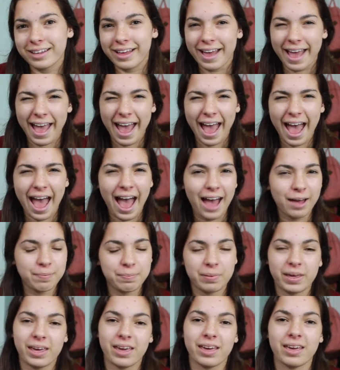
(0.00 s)

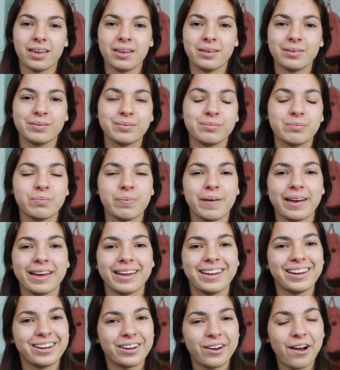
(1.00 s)
happy,
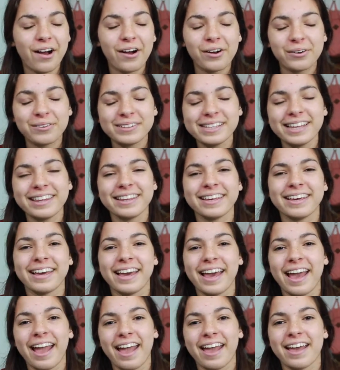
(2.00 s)
but not
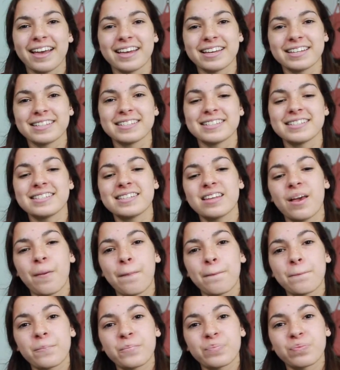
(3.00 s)
really, and
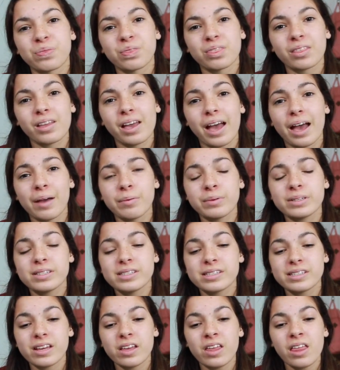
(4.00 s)
I was
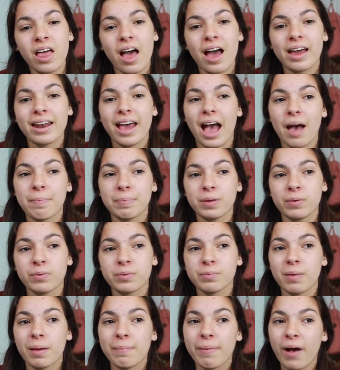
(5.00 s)
still unhappy
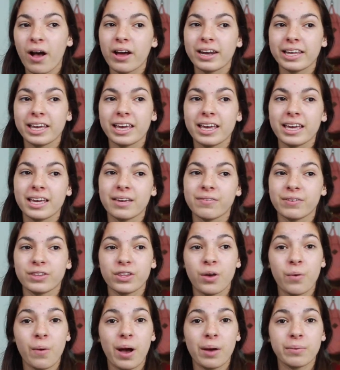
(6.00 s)
with my body
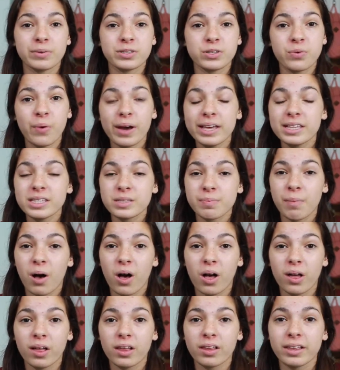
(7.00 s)
even though I was quite
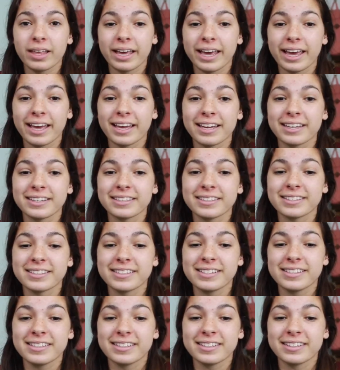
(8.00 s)
small,
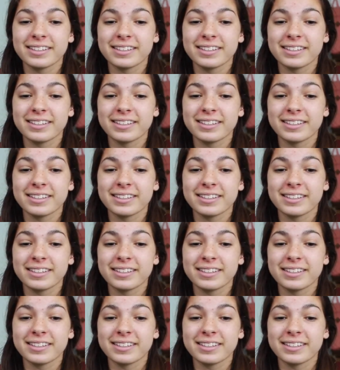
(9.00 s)
and